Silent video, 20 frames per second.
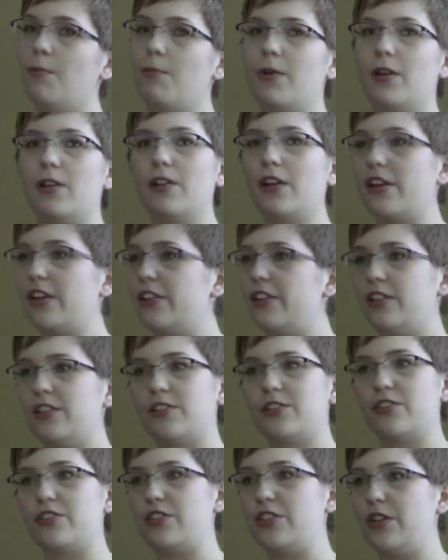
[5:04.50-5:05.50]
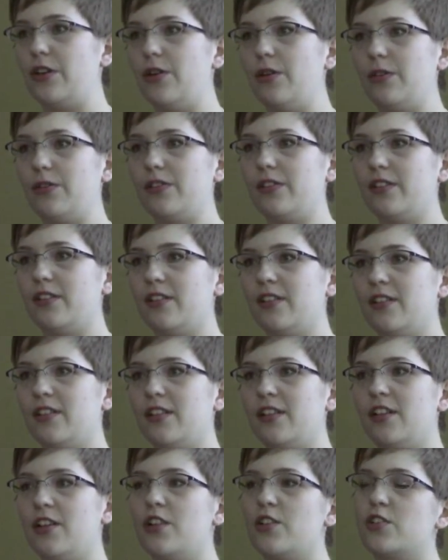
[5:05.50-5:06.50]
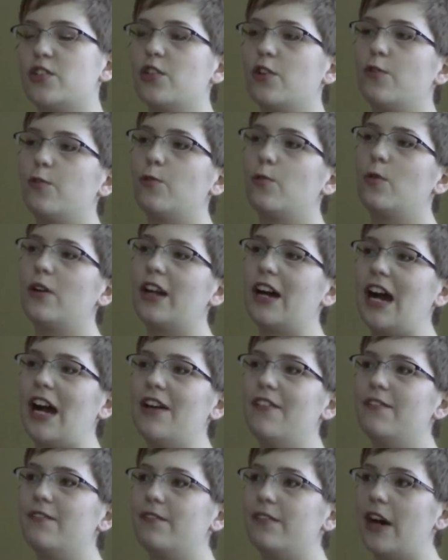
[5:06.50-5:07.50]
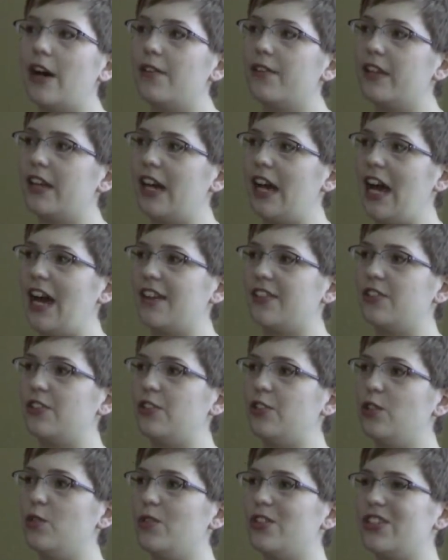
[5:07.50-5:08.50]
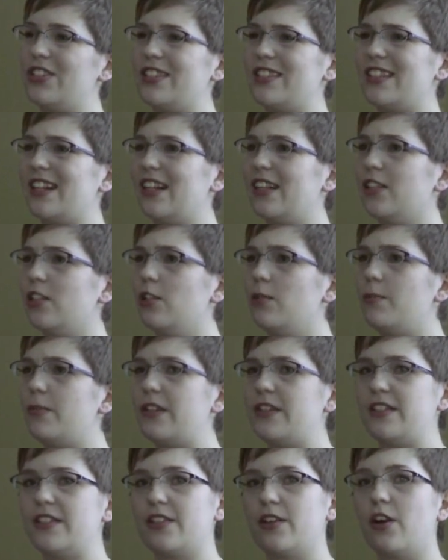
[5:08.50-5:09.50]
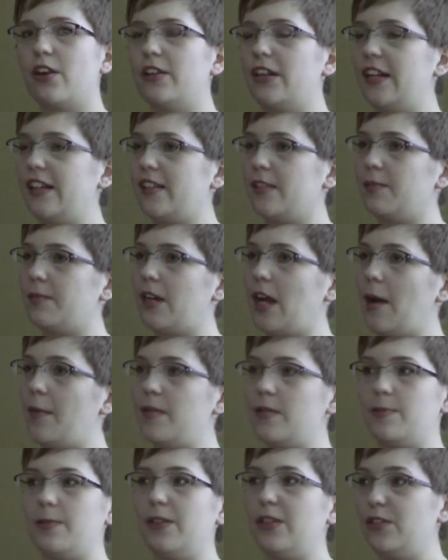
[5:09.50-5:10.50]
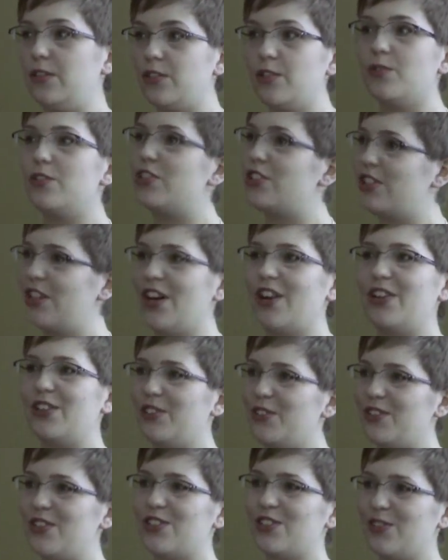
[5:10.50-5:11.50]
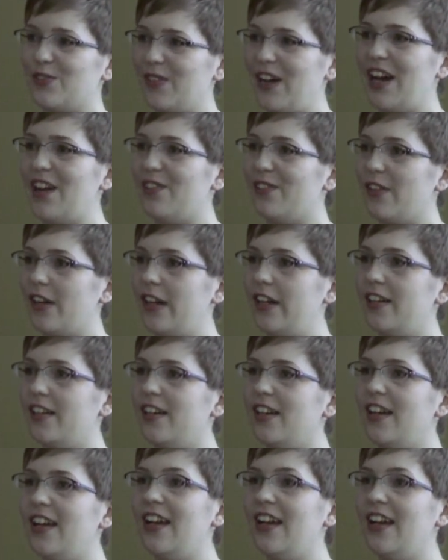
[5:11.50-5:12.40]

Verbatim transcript: But a lot of doctors don't. Think. So what I've found that I have to do, which is a little bit disheartening sometimes, but you do what you gotta do to survive, right?